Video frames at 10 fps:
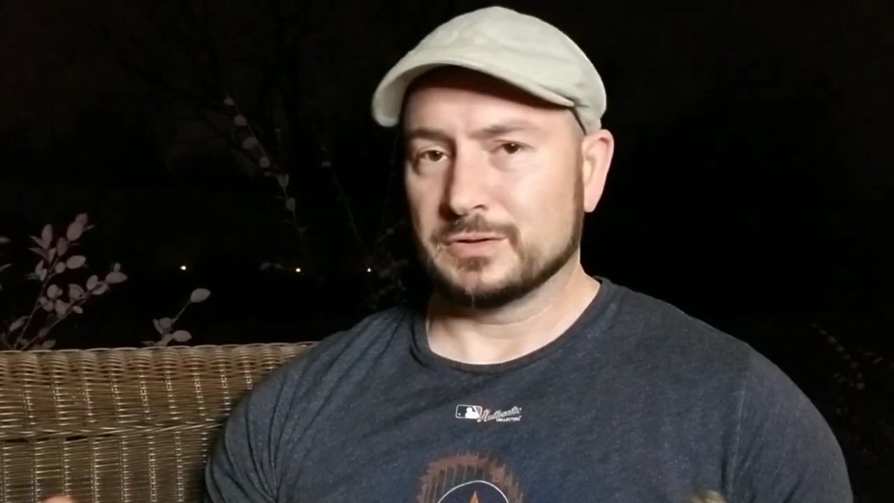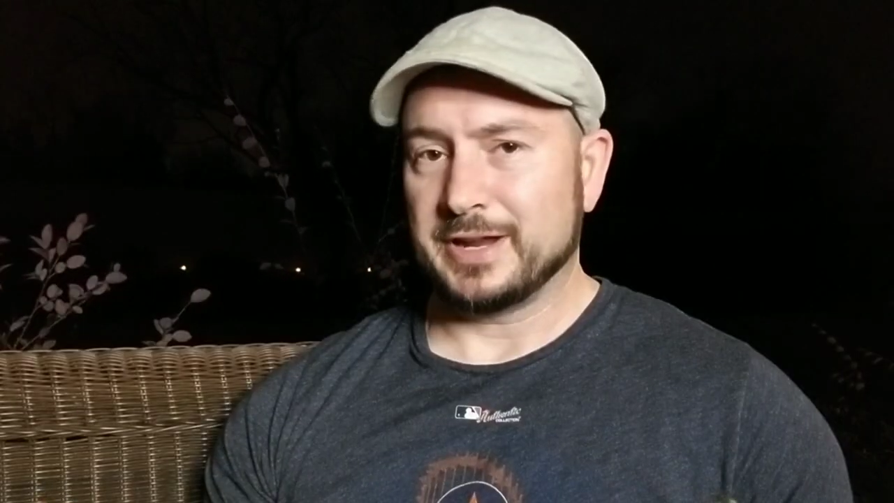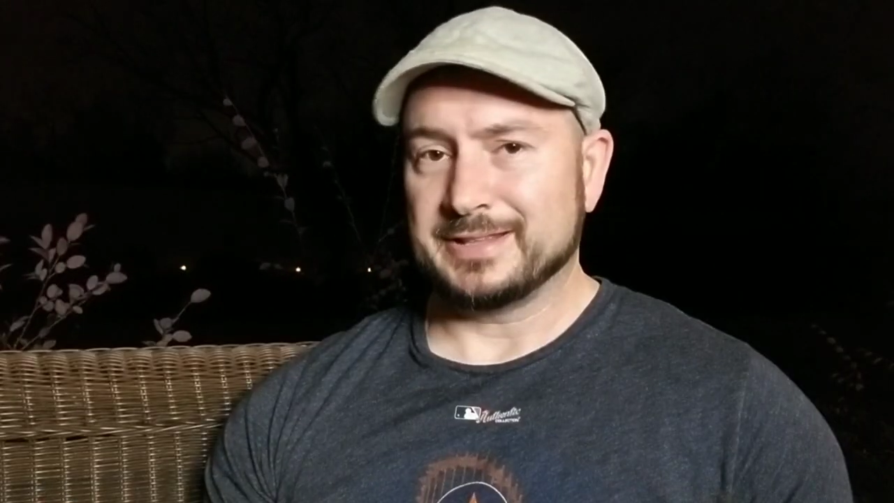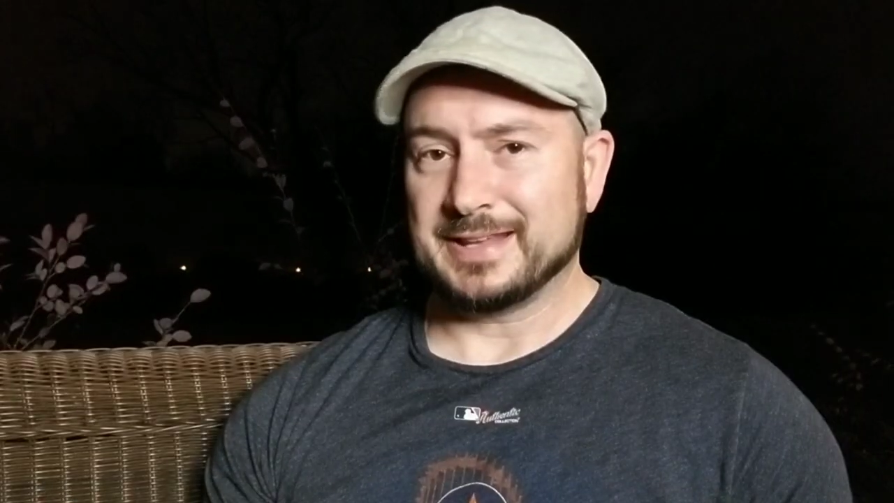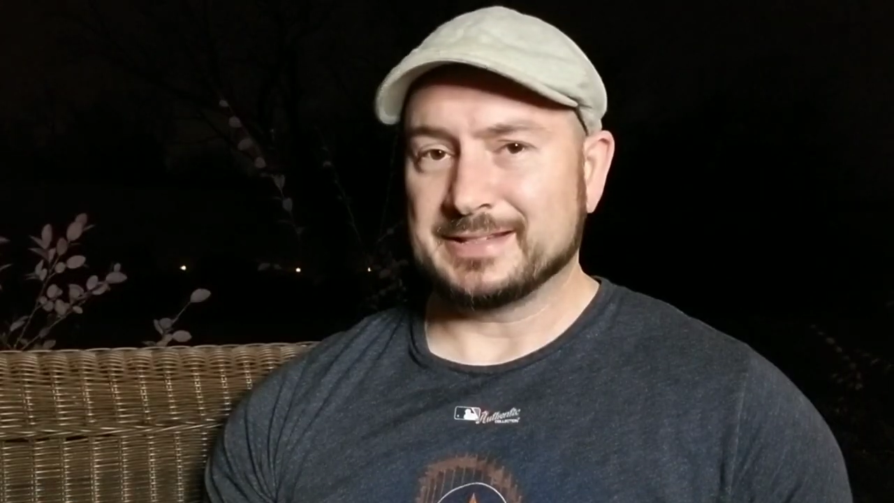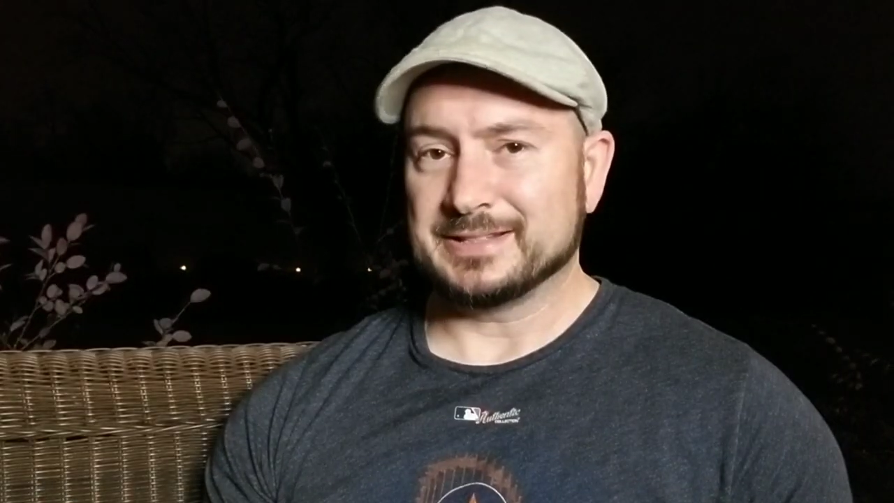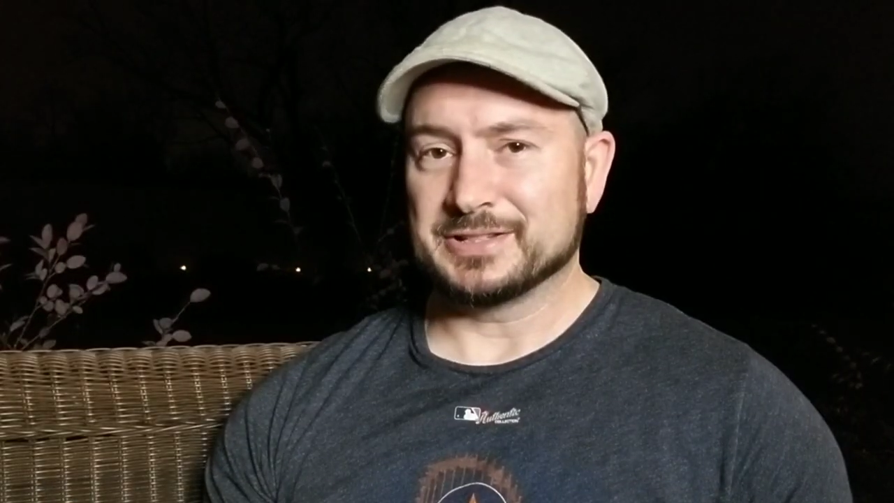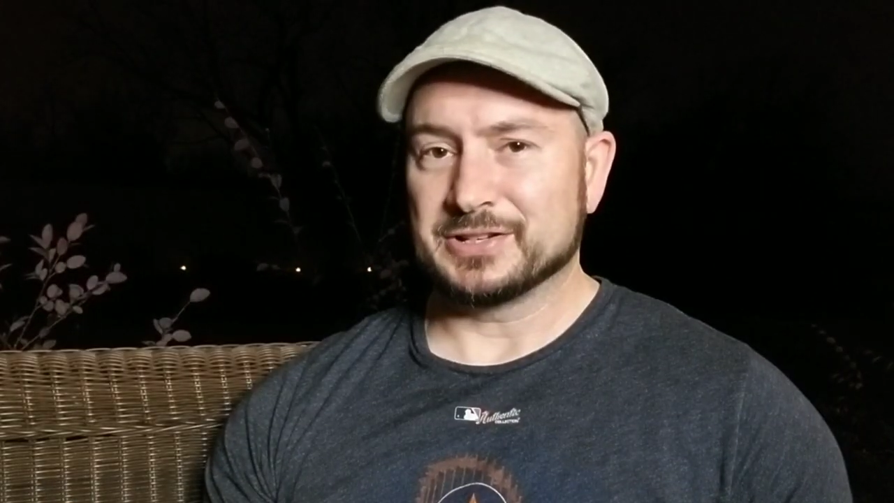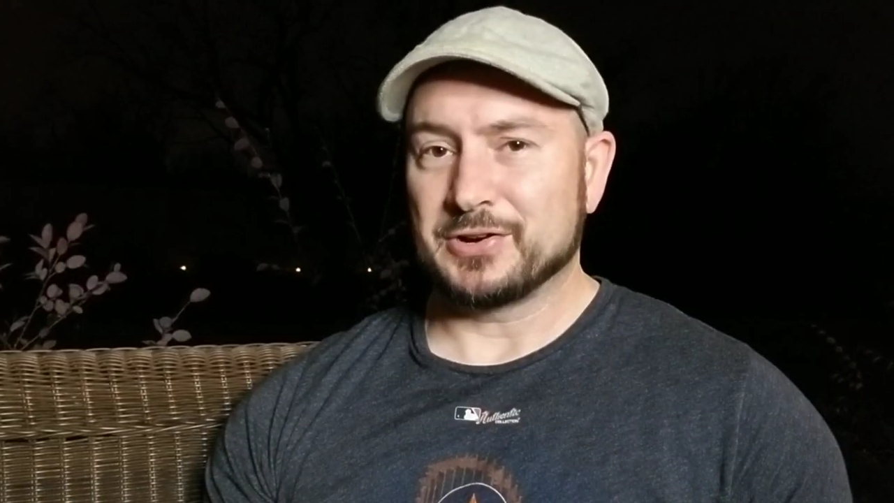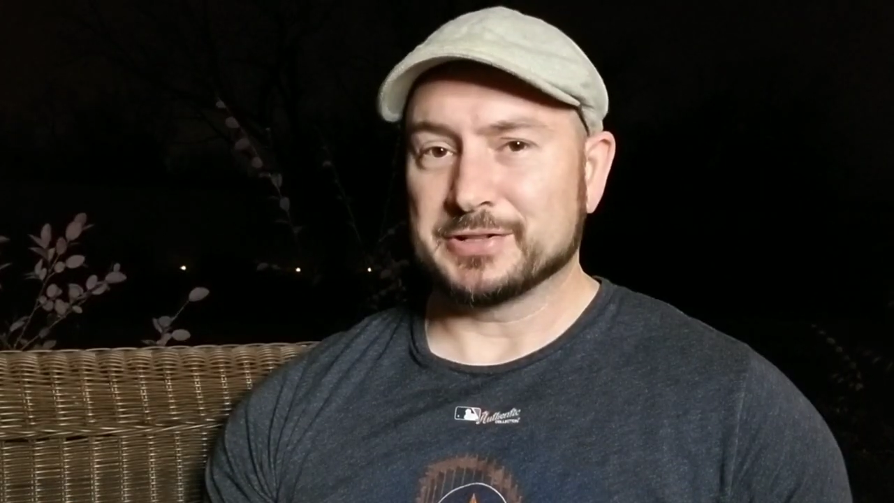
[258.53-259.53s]
Great tasting
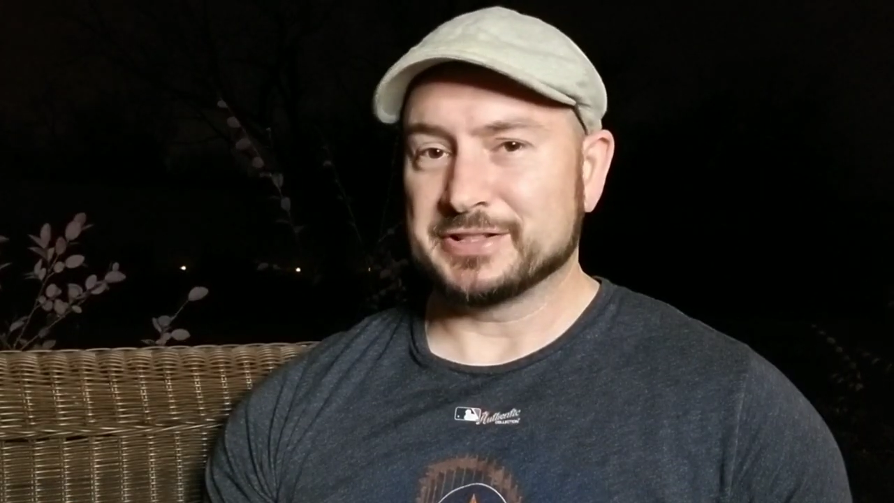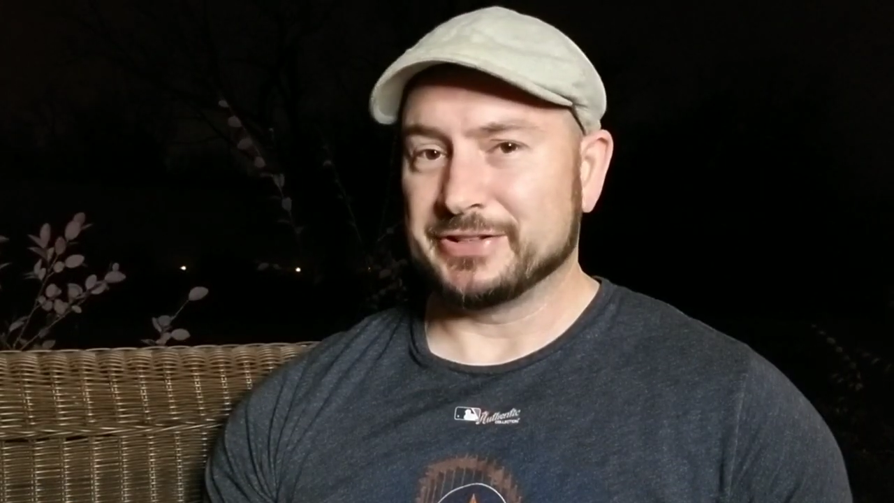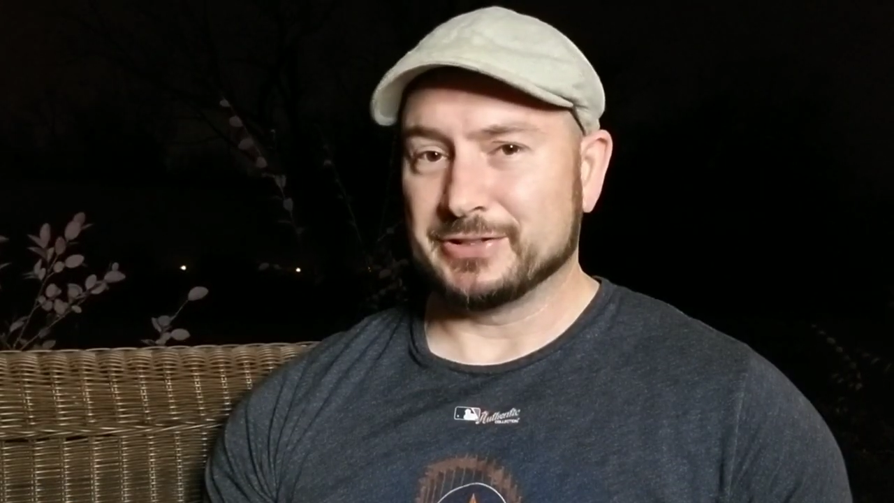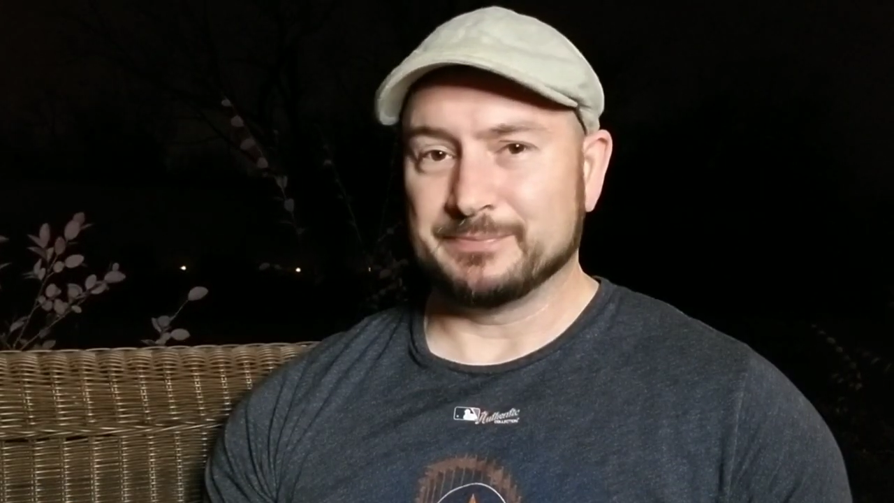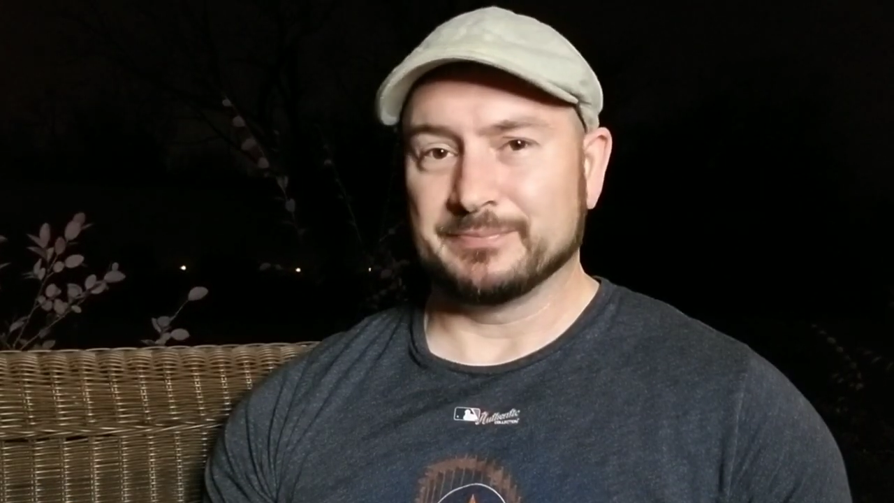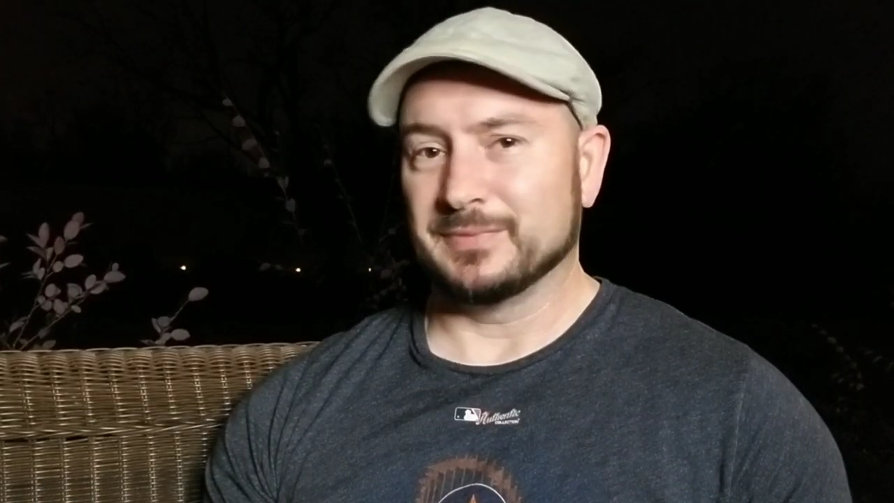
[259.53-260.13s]
cigar still,